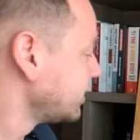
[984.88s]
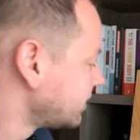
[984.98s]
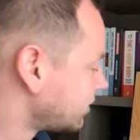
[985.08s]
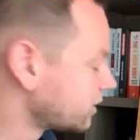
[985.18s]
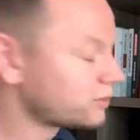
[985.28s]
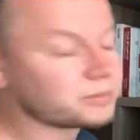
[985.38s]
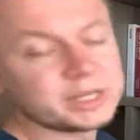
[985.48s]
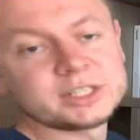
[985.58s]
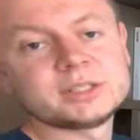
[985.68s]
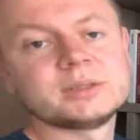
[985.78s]

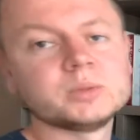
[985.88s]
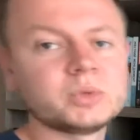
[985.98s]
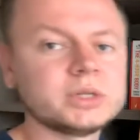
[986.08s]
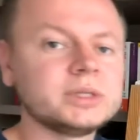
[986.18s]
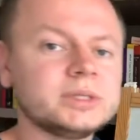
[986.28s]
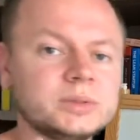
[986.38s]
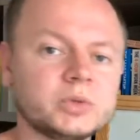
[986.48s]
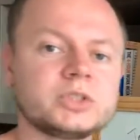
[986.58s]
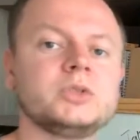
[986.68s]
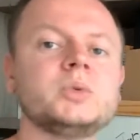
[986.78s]
transformation is
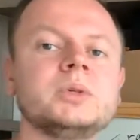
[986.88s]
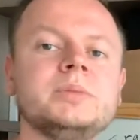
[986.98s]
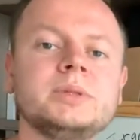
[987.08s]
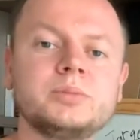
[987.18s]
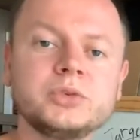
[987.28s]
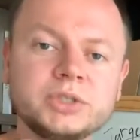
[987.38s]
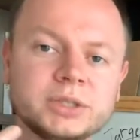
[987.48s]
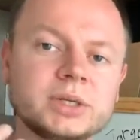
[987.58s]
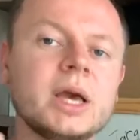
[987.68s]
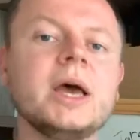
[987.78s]
what you will be
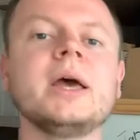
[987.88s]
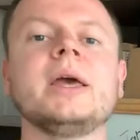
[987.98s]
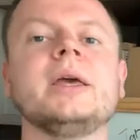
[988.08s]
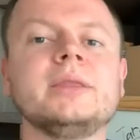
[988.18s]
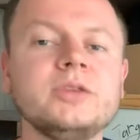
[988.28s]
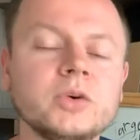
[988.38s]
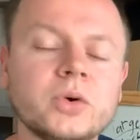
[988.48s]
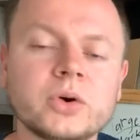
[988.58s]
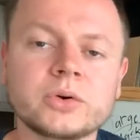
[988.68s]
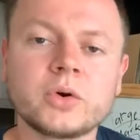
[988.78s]
putting in
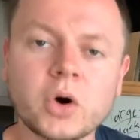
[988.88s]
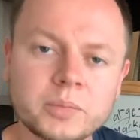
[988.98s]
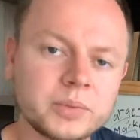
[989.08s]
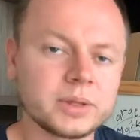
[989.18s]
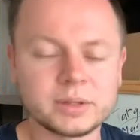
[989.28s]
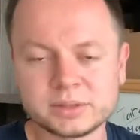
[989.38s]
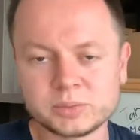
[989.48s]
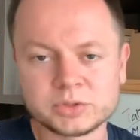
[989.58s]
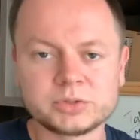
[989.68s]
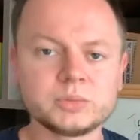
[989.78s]
your copy, is
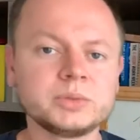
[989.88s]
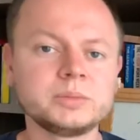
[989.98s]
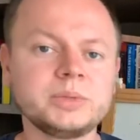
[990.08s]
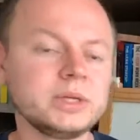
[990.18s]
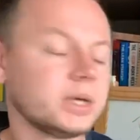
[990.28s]
what you will be